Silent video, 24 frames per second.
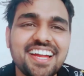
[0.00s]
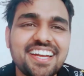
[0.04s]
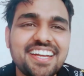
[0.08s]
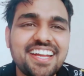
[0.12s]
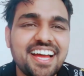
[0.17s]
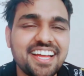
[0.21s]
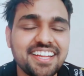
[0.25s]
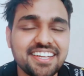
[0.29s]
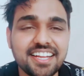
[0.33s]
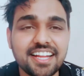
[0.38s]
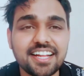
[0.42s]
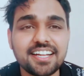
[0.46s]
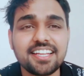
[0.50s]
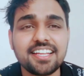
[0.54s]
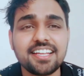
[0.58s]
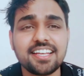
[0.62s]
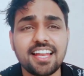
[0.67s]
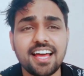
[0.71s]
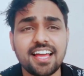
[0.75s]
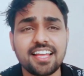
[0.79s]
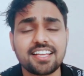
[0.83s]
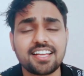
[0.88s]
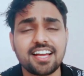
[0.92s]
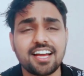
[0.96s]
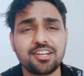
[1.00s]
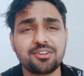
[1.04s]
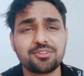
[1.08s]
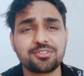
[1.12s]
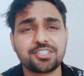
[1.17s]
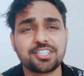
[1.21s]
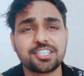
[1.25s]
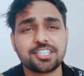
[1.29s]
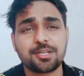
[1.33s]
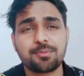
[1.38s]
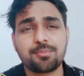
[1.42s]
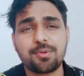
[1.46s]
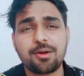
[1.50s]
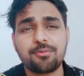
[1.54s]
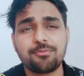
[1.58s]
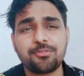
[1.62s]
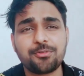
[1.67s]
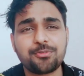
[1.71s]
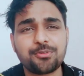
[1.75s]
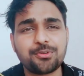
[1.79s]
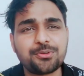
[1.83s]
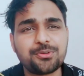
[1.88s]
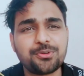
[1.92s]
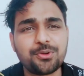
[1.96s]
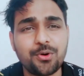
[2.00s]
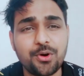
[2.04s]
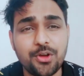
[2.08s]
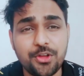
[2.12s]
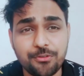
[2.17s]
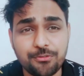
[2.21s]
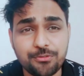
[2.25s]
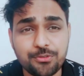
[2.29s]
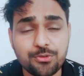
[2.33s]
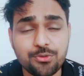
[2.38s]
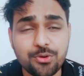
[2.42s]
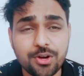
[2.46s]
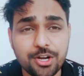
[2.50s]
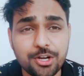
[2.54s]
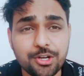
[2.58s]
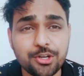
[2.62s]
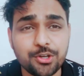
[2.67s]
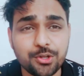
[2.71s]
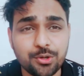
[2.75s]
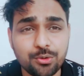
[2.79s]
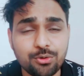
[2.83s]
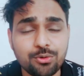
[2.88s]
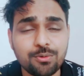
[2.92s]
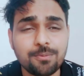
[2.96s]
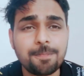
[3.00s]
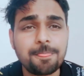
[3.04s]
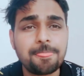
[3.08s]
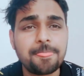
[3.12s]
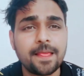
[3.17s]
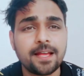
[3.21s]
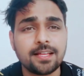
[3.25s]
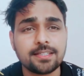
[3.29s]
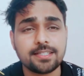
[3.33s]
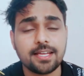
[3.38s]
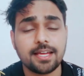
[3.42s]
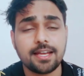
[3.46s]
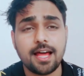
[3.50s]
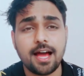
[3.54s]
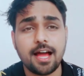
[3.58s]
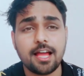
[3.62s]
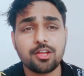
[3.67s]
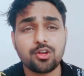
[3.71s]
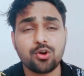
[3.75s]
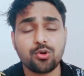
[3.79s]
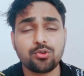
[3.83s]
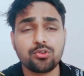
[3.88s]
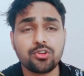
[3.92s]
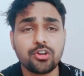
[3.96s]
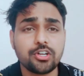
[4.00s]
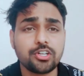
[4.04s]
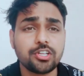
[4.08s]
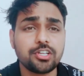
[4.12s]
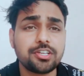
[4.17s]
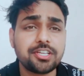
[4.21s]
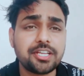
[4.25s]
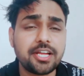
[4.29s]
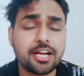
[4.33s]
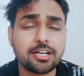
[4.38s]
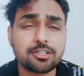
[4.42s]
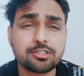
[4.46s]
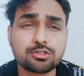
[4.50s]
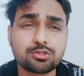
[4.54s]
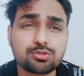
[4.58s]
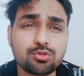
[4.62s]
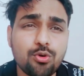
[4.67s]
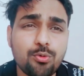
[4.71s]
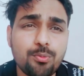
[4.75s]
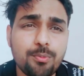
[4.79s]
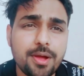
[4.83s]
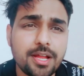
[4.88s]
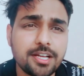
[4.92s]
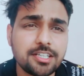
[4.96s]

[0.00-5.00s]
And I really like Ayu Ting Ting ma'am. If you are new, then I already react so